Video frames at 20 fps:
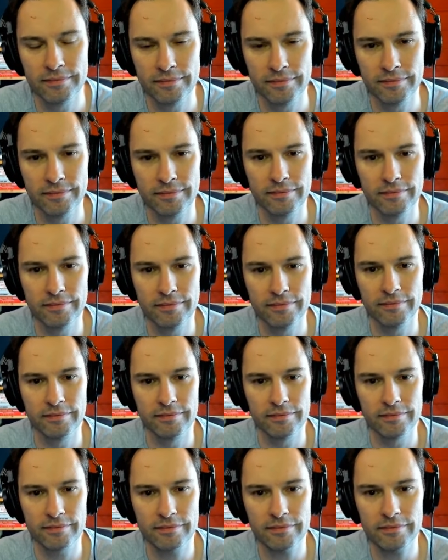
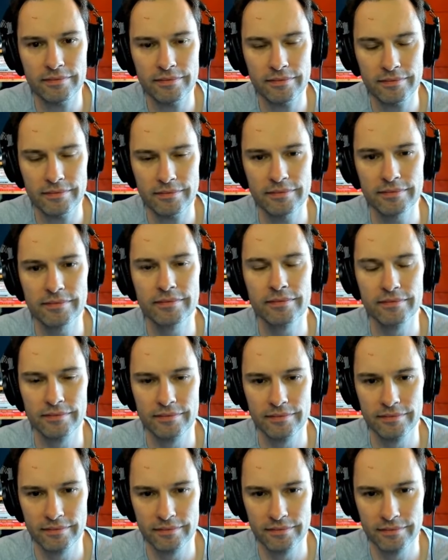
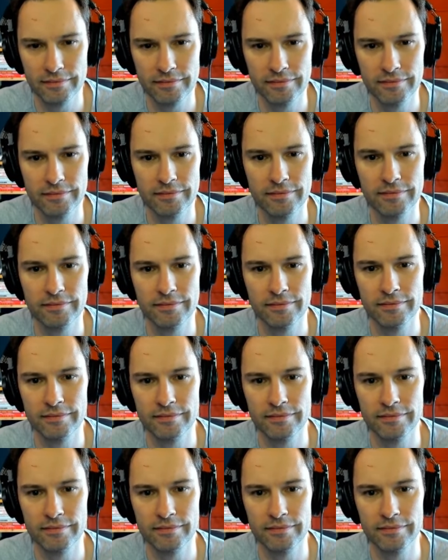[no speech]